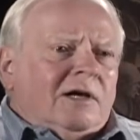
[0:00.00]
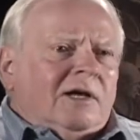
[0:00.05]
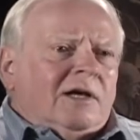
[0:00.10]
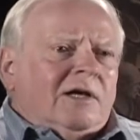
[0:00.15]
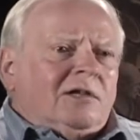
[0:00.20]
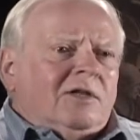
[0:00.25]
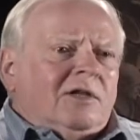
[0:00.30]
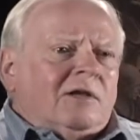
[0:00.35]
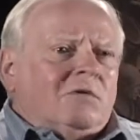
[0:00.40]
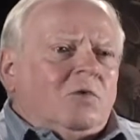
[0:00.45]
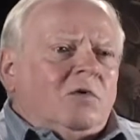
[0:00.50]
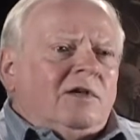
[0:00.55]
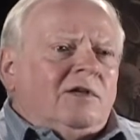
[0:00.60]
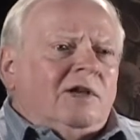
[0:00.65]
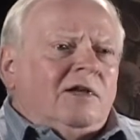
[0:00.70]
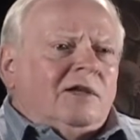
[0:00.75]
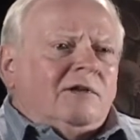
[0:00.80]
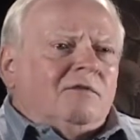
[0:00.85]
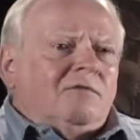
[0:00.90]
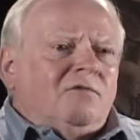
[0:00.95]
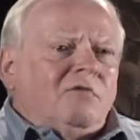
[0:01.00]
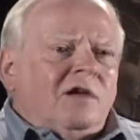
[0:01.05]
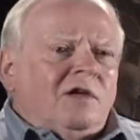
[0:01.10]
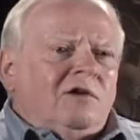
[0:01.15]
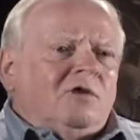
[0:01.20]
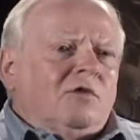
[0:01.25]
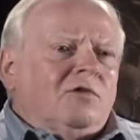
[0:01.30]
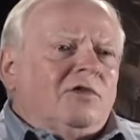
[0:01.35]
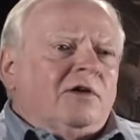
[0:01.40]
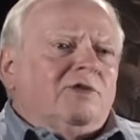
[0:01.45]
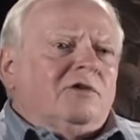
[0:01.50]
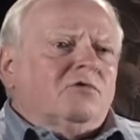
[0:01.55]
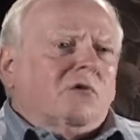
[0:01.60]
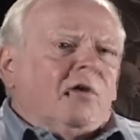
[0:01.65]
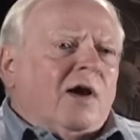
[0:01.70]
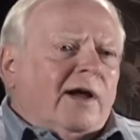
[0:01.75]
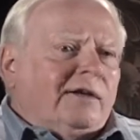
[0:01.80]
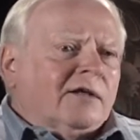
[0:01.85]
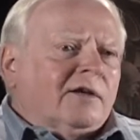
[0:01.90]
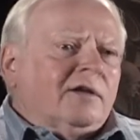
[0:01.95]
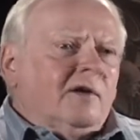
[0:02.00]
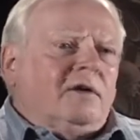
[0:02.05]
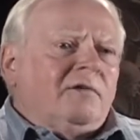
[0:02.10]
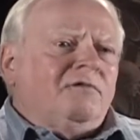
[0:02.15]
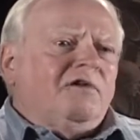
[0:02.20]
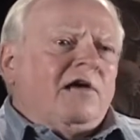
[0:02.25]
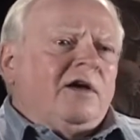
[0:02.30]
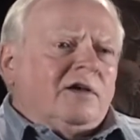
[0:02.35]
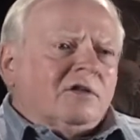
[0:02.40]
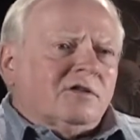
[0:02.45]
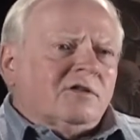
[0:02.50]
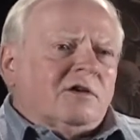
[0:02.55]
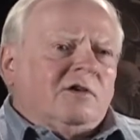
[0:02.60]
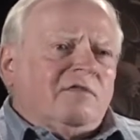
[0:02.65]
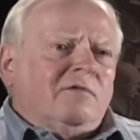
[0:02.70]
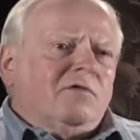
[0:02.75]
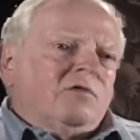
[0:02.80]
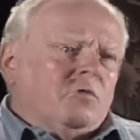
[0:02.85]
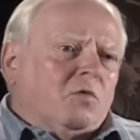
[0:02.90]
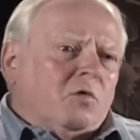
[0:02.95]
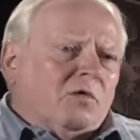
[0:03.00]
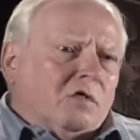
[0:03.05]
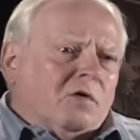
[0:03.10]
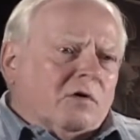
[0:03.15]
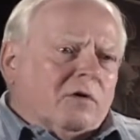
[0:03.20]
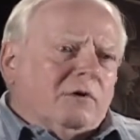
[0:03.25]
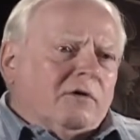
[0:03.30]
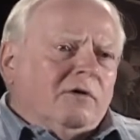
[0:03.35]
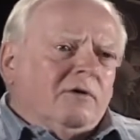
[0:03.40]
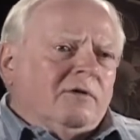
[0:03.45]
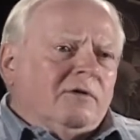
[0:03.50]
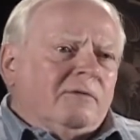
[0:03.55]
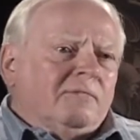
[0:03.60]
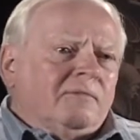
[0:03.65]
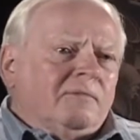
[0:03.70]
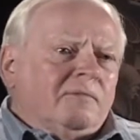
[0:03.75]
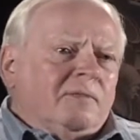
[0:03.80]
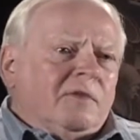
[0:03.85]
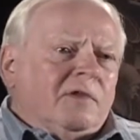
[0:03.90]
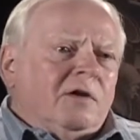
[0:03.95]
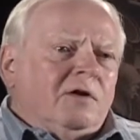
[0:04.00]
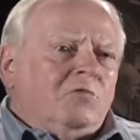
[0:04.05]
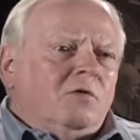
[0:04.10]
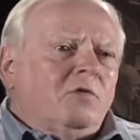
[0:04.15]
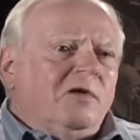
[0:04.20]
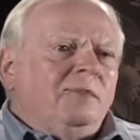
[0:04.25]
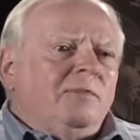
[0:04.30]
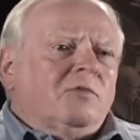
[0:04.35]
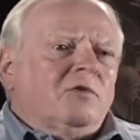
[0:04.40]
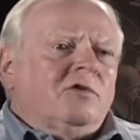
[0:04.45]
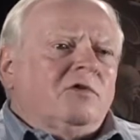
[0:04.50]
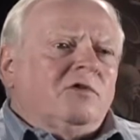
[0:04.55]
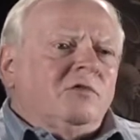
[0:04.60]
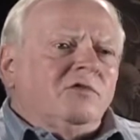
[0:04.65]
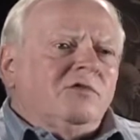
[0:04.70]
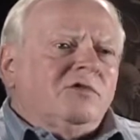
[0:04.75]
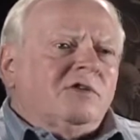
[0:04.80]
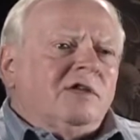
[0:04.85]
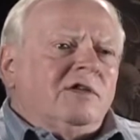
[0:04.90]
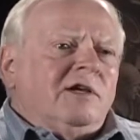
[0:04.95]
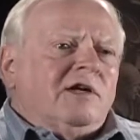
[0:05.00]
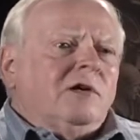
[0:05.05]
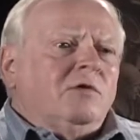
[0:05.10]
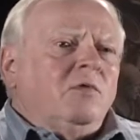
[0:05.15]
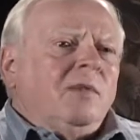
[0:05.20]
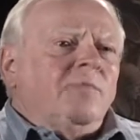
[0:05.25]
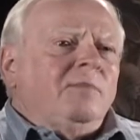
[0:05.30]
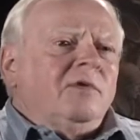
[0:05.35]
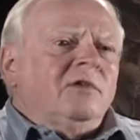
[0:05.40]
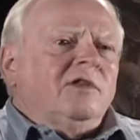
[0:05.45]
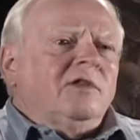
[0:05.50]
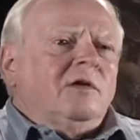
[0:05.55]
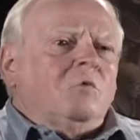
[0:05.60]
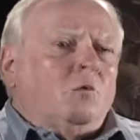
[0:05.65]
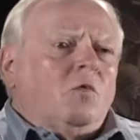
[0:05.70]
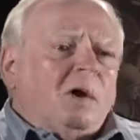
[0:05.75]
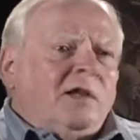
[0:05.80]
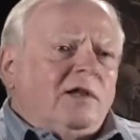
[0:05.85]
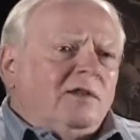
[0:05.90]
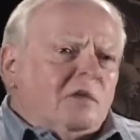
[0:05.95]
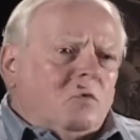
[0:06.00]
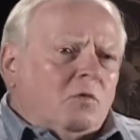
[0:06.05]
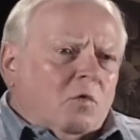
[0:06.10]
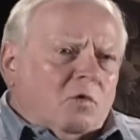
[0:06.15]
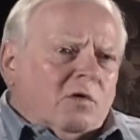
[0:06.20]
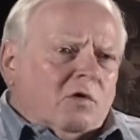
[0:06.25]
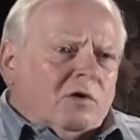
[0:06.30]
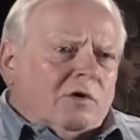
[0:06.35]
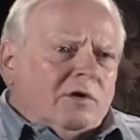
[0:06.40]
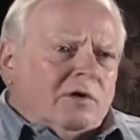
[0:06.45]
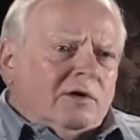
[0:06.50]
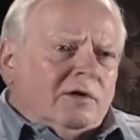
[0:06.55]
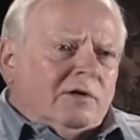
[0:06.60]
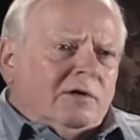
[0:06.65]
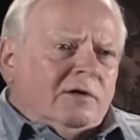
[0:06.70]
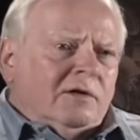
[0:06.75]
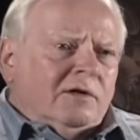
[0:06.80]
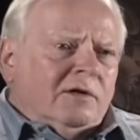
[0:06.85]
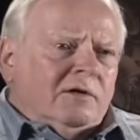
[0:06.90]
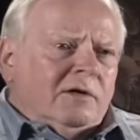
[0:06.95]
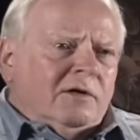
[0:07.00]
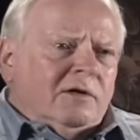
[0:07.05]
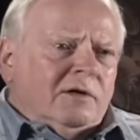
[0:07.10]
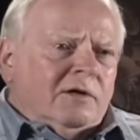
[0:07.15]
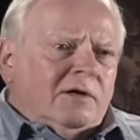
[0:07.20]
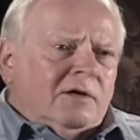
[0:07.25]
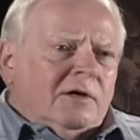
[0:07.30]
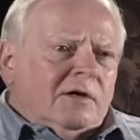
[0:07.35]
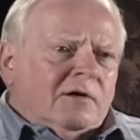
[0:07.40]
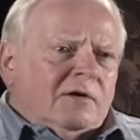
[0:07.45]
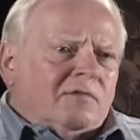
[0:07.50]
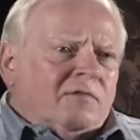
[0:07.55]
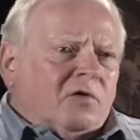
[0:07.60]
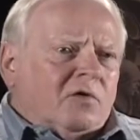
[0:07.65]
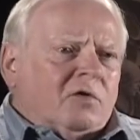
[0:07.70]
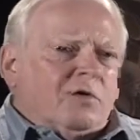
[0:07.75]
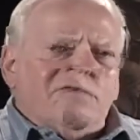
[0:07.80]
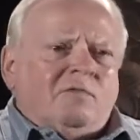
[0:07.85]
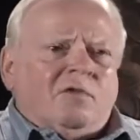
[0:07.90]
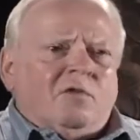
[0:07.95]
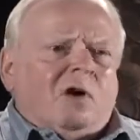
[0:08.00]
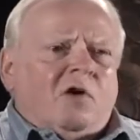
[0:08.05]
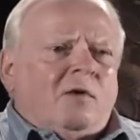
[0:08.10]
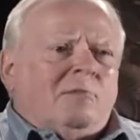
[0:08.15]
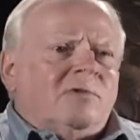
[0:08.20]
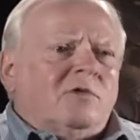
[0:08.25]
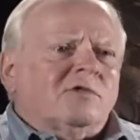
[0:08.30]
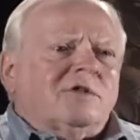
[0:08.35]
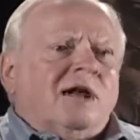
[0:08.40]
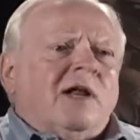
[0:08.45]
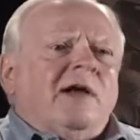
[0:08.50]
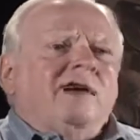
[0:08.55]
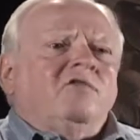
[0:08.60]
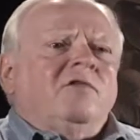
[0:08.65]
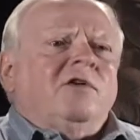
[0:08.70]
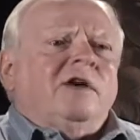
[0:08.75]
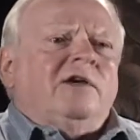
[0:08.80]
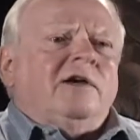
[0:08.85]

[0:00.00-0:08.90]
in that we didn't feel the direct effects of the war. We produced the equipment that won the war for, for almost every